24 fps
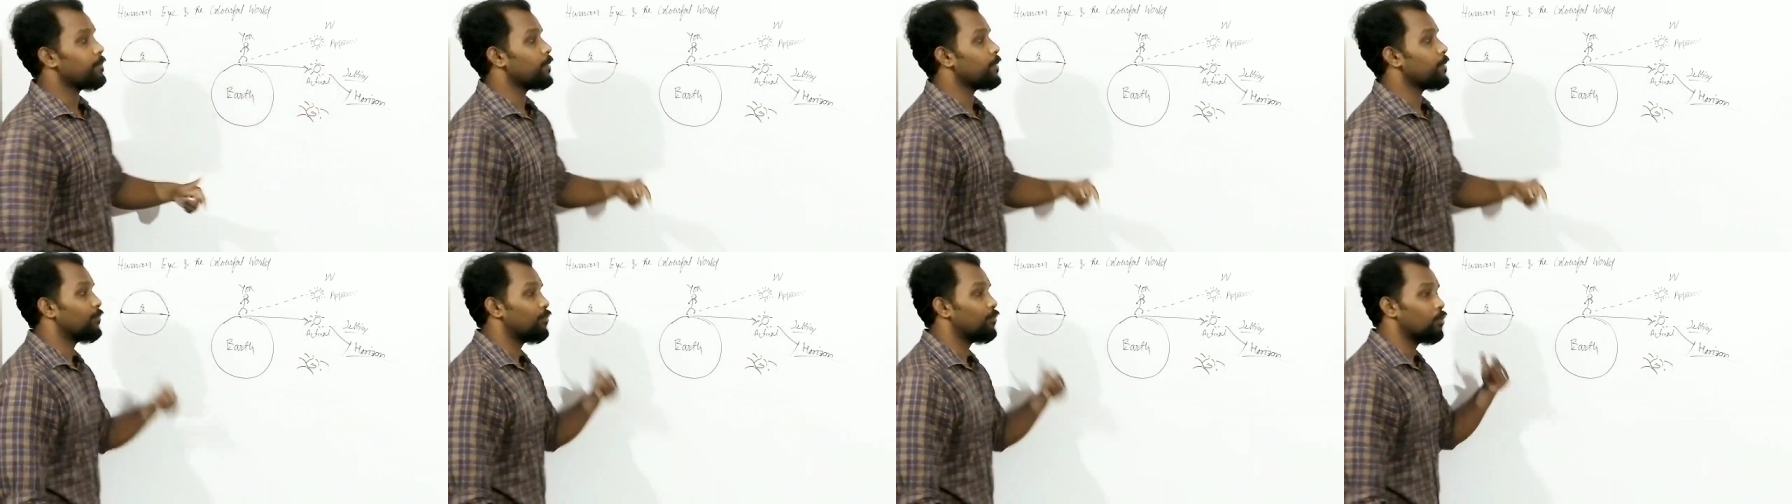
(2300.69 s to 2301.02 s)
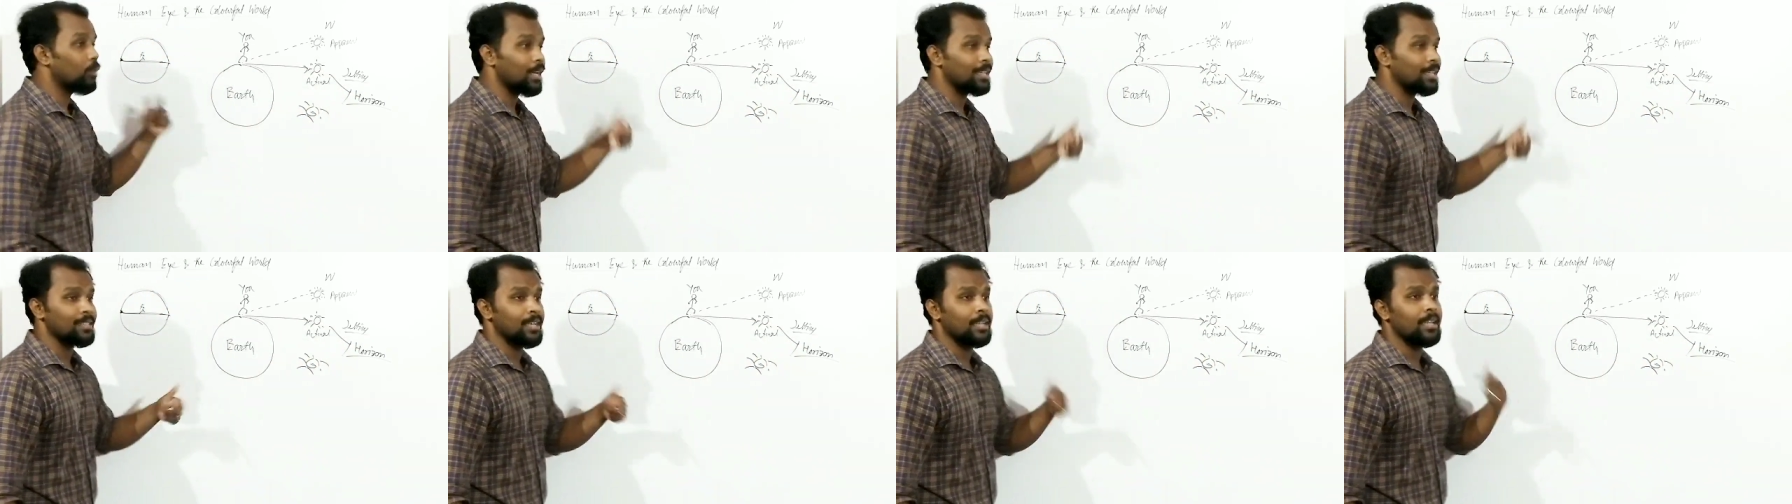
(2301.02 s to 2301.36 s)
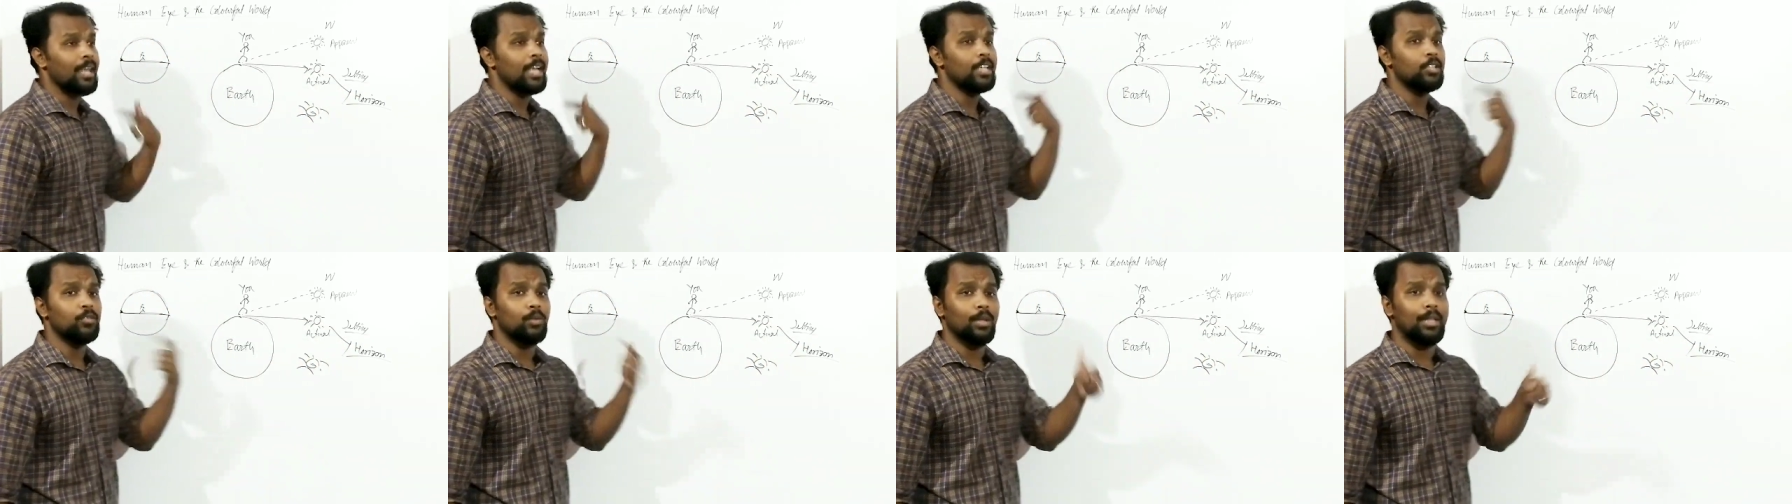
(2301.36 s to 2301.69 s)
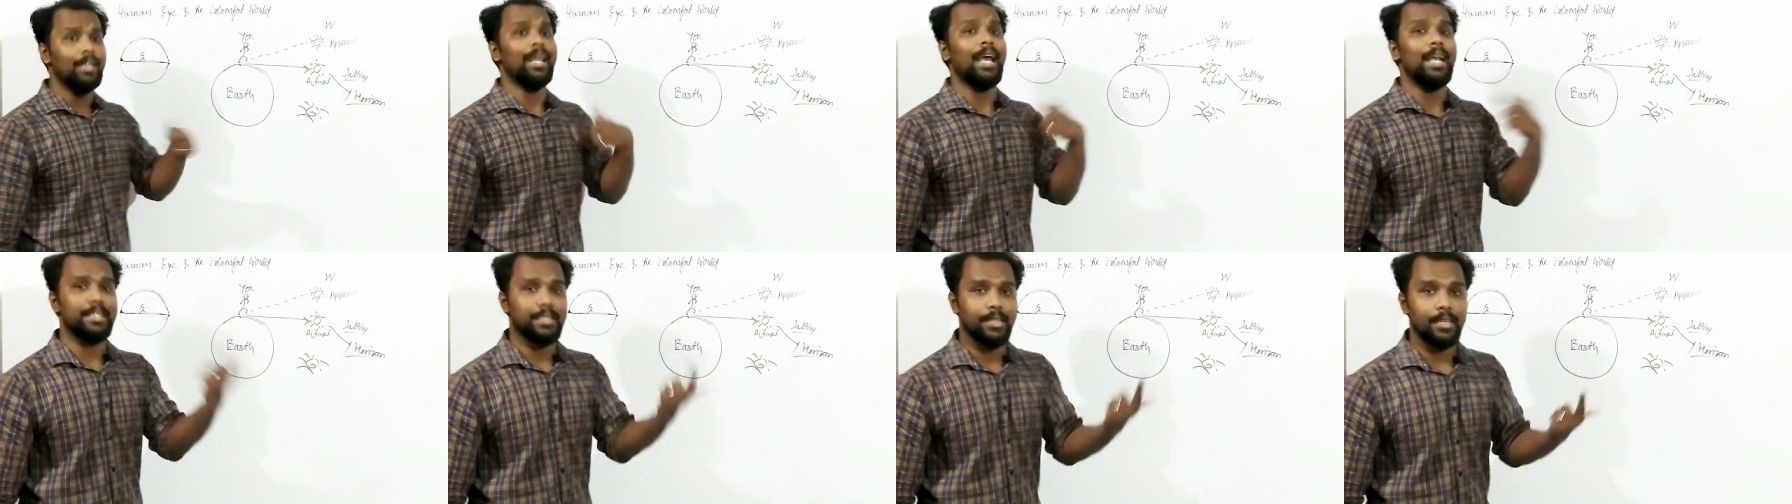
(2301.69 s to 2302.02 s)
Before the sun actually
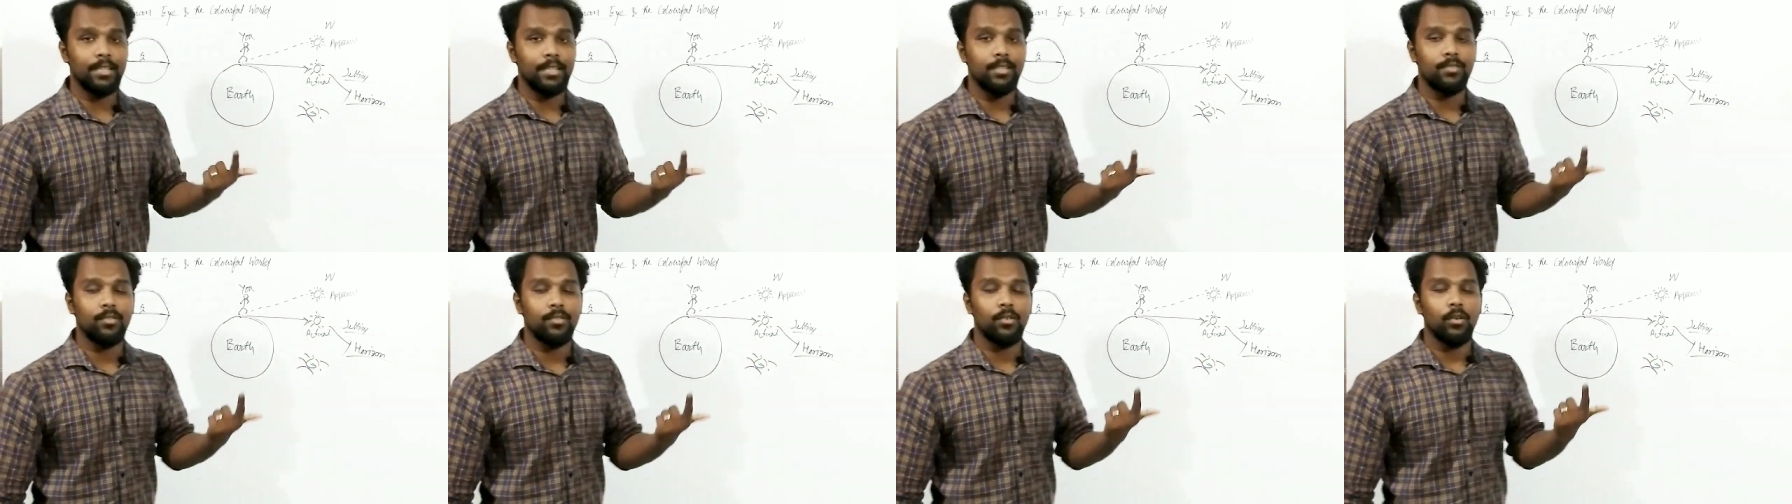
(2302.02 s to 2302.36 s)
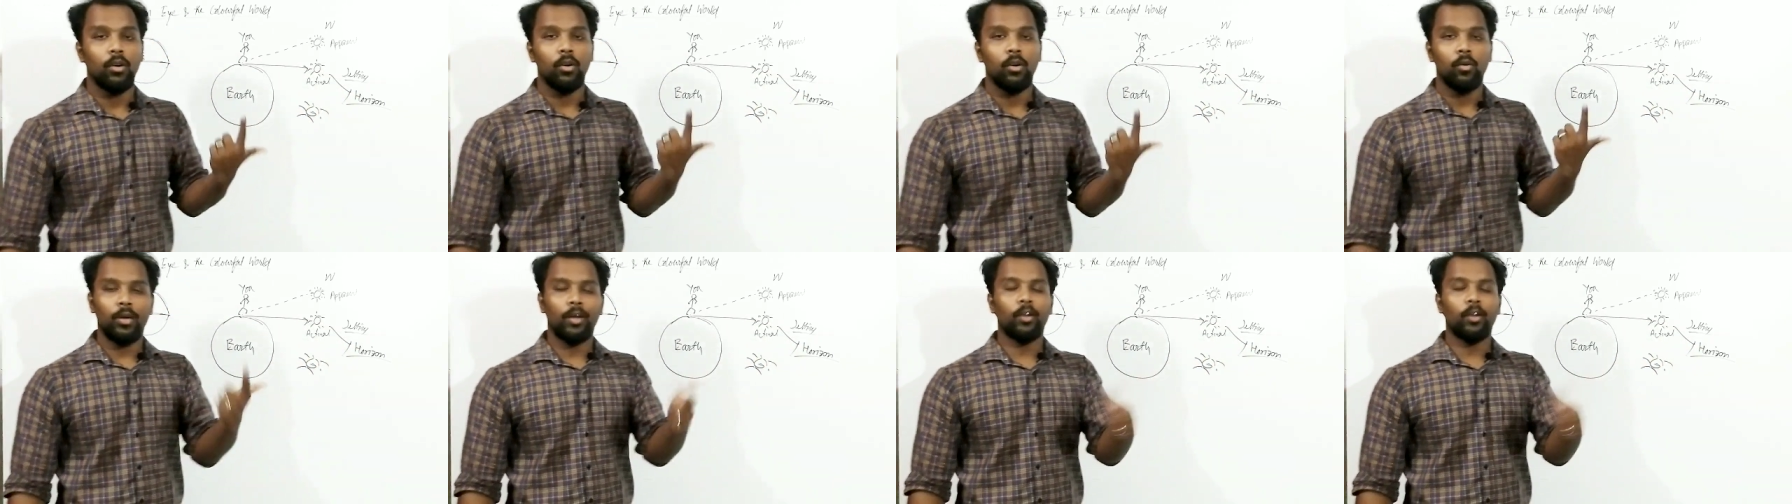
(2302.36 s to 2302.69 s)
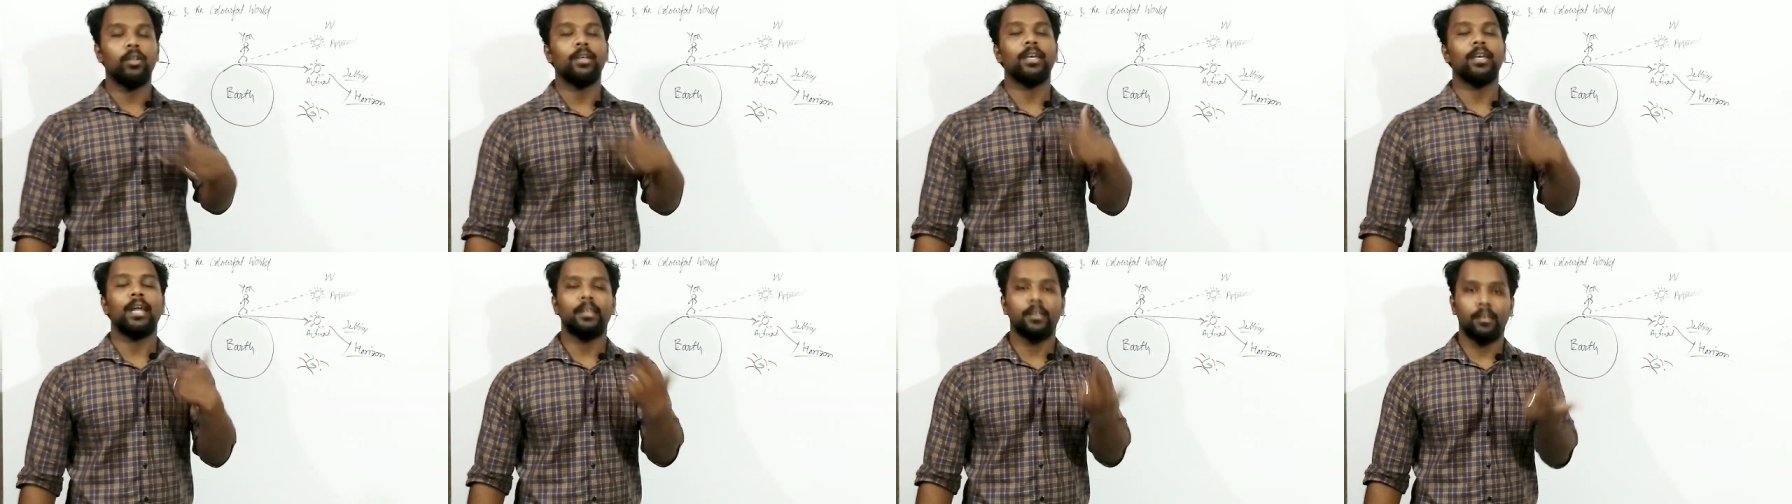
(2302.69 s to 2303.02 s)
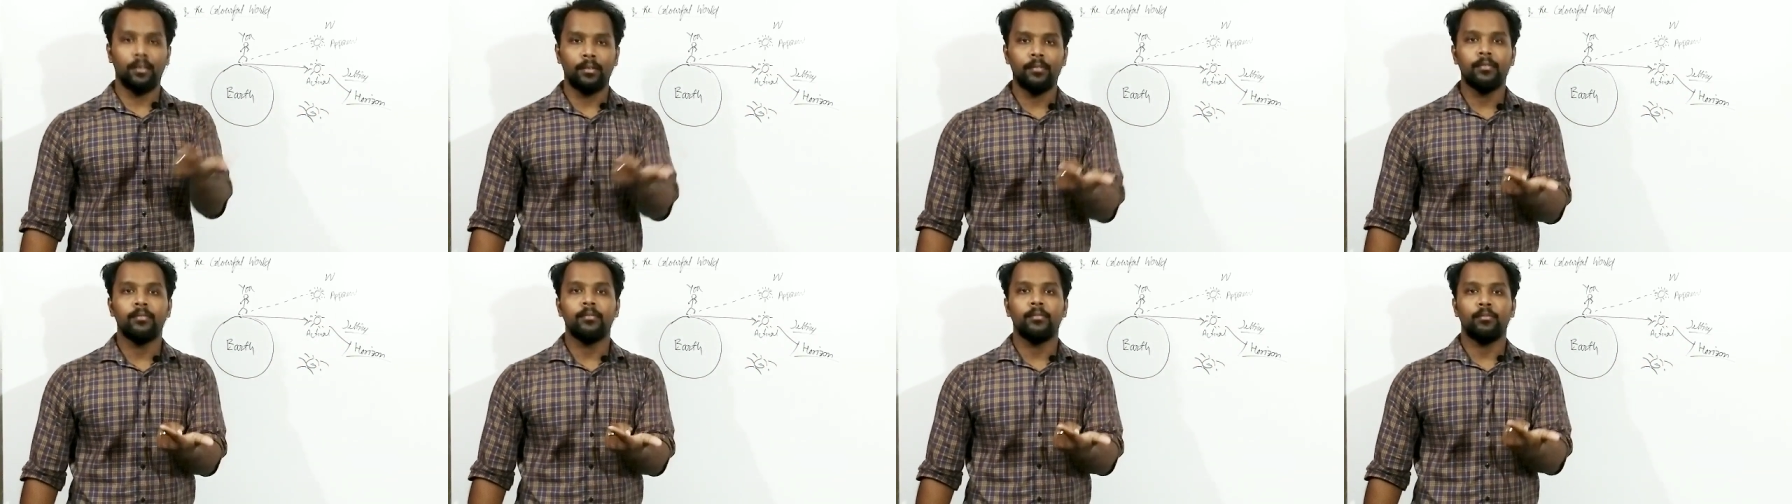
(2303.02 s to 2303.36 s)
rises, we are going to get
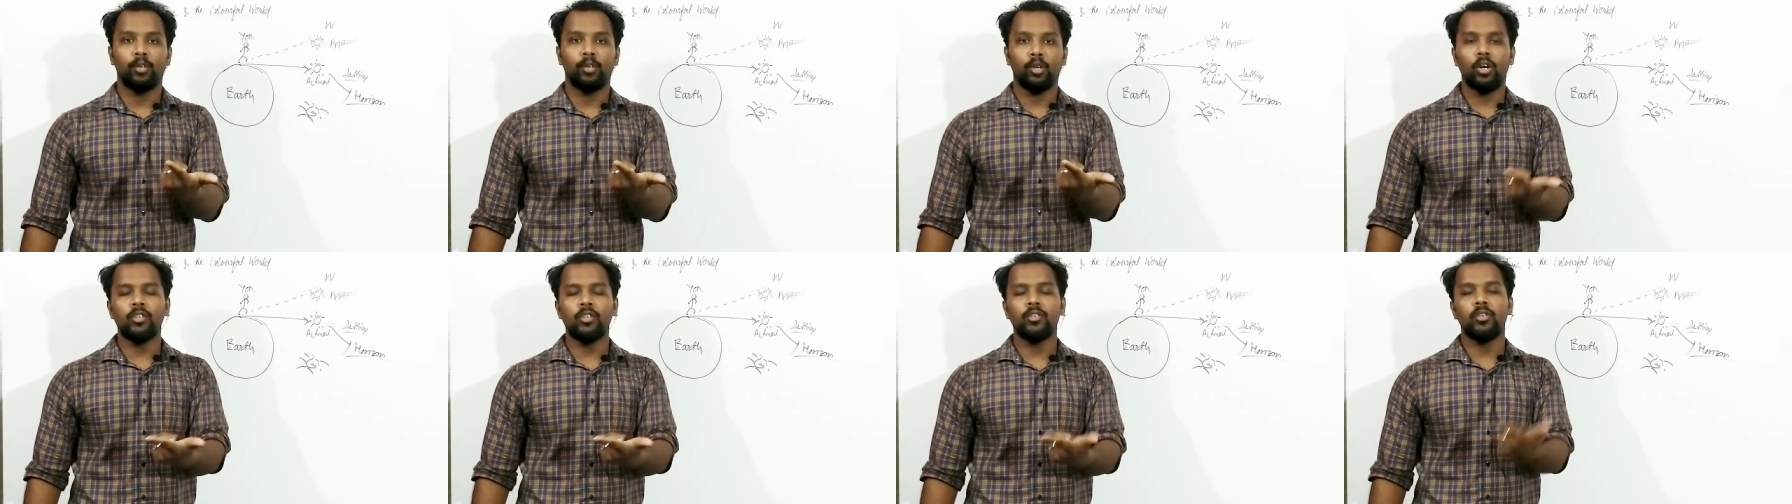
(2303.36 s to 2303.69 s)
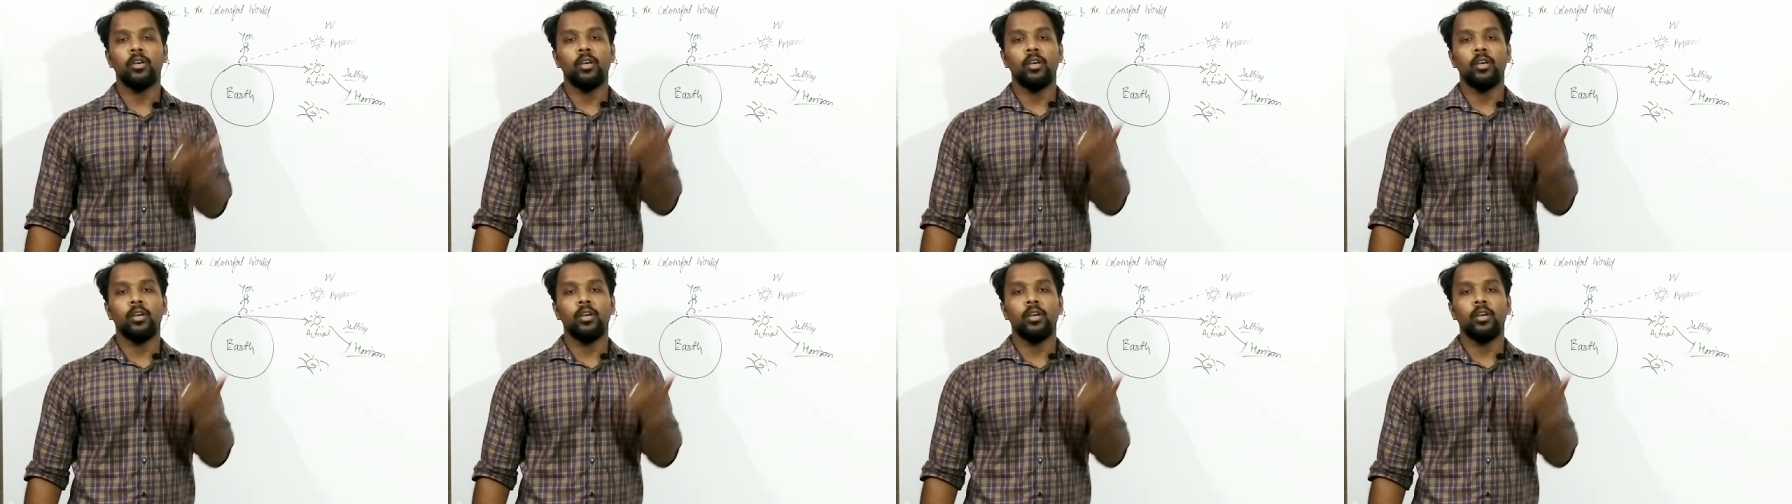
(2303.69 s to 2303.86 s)
it, because